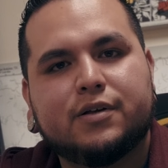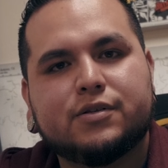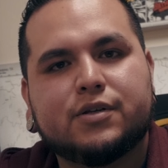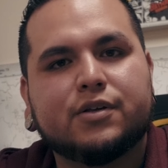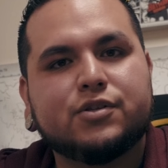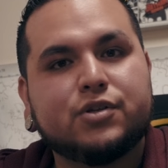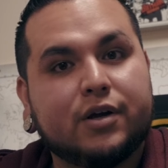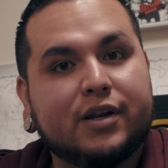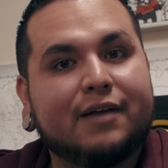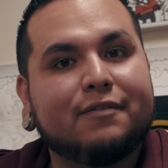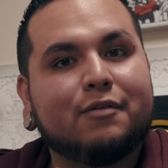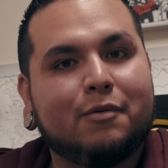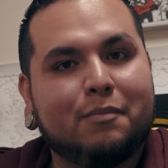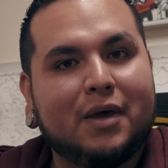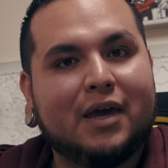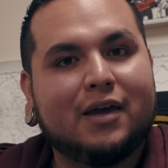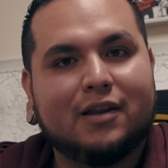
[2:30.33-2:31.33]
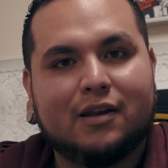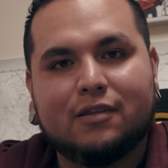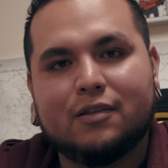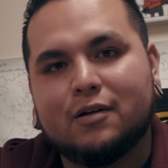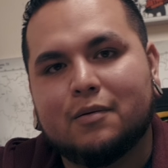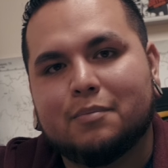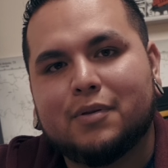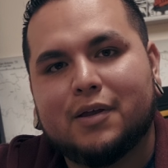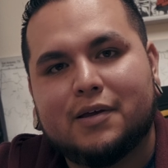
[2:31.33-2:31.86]
It's because you're going to have to be paying in
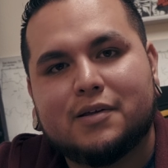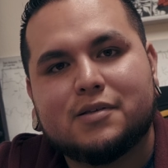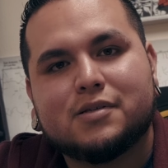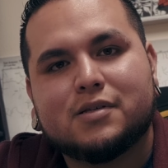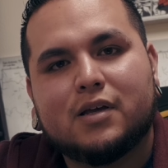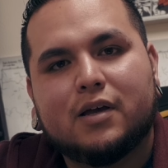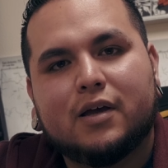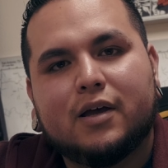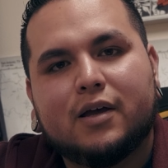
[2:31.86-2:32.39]
their place.